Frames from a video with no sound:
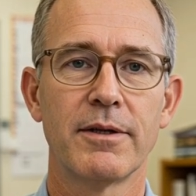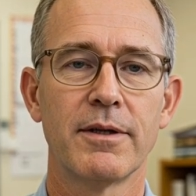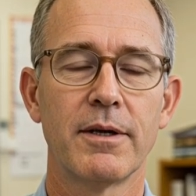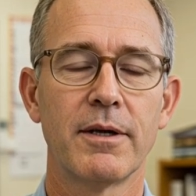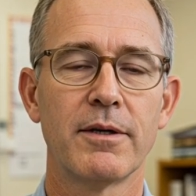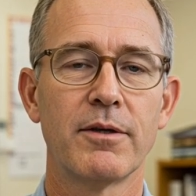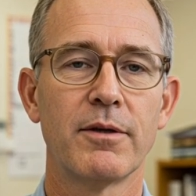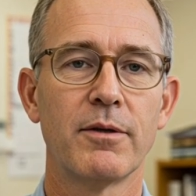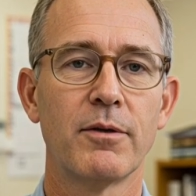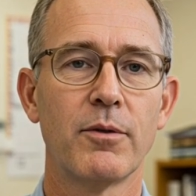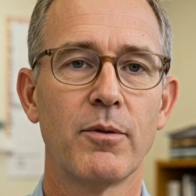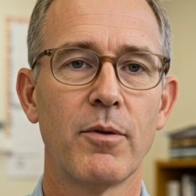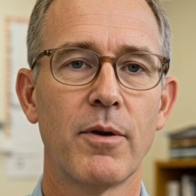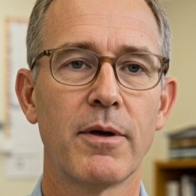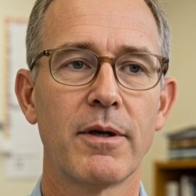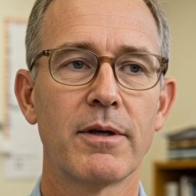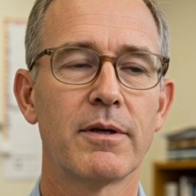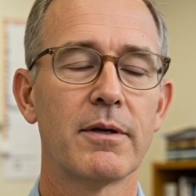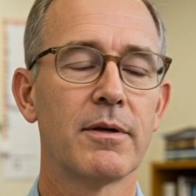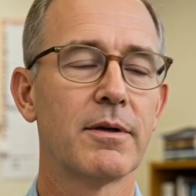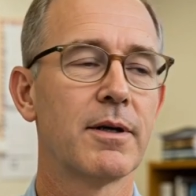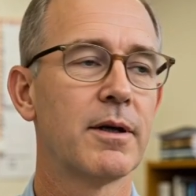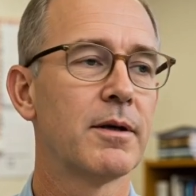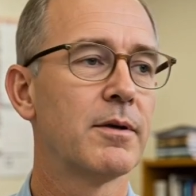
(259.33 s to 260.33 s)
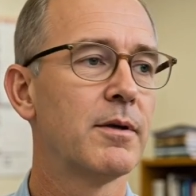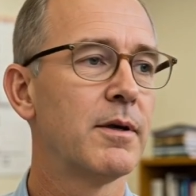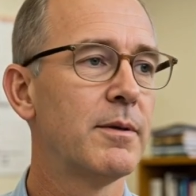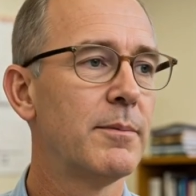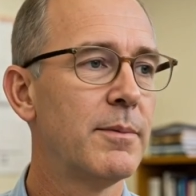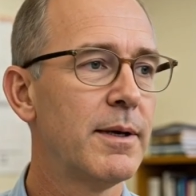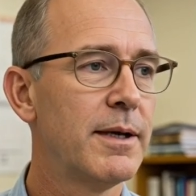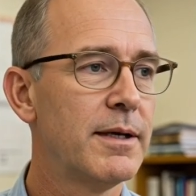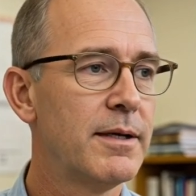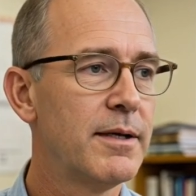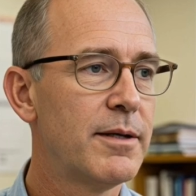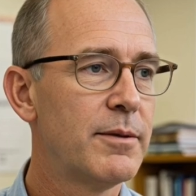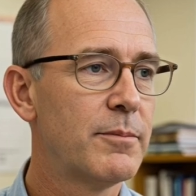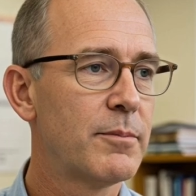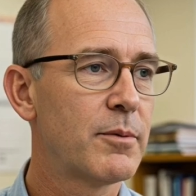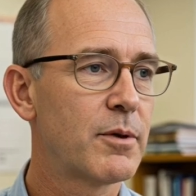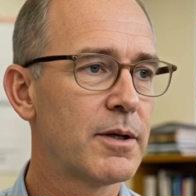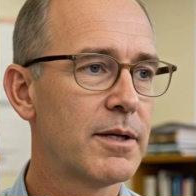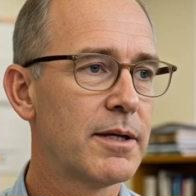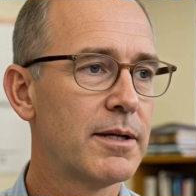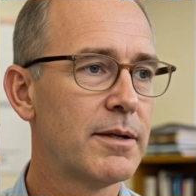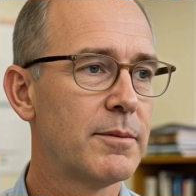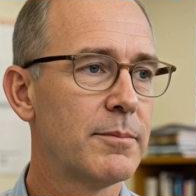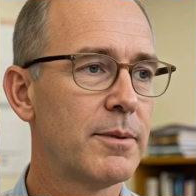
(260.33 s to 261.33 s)
a stronger dollar makes them more
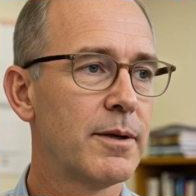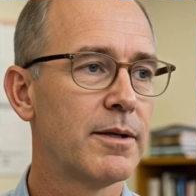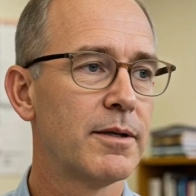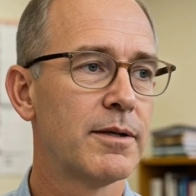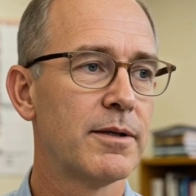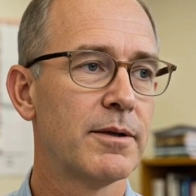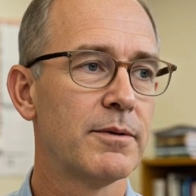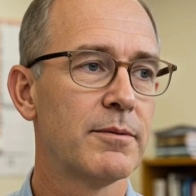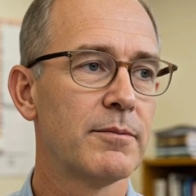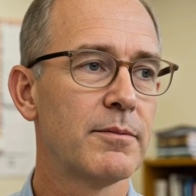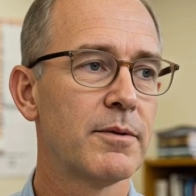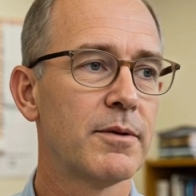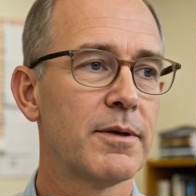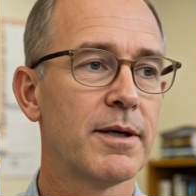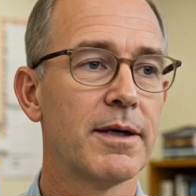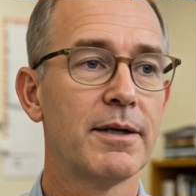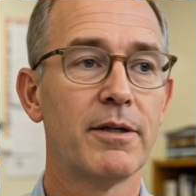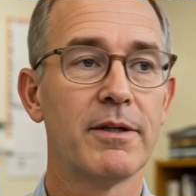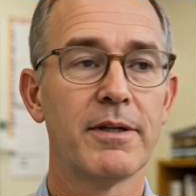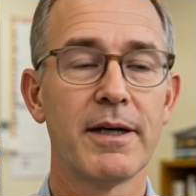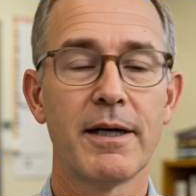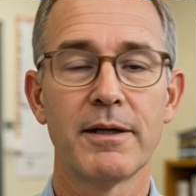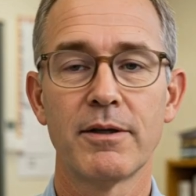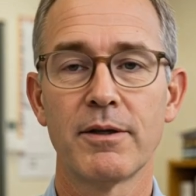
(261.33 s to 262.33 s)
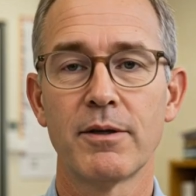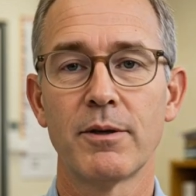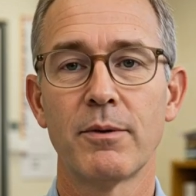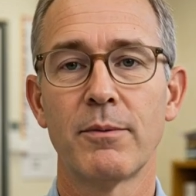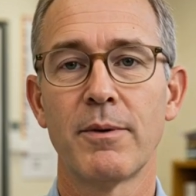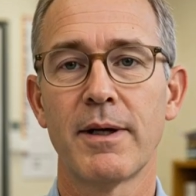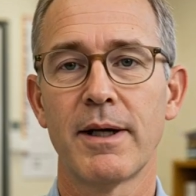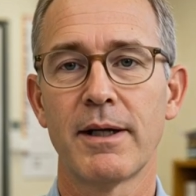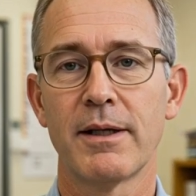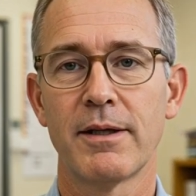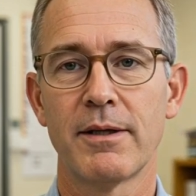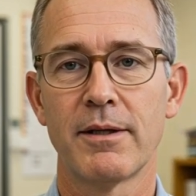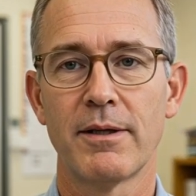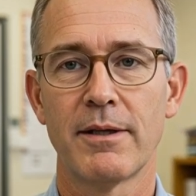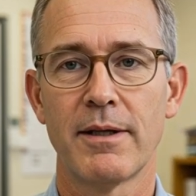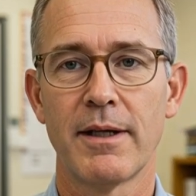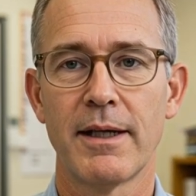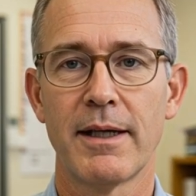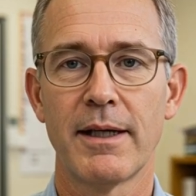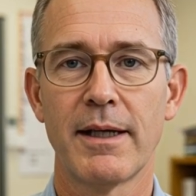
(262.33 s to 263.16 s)
expensive for international buyers